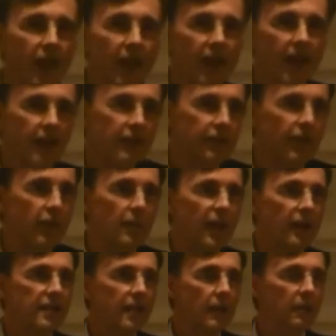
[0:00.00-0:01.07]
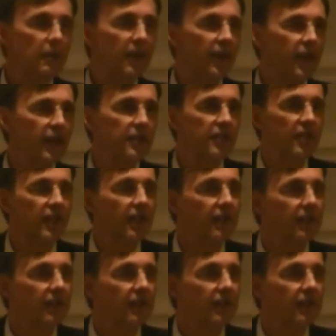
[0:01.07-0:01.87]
And I had a fair amount of time on my hands, and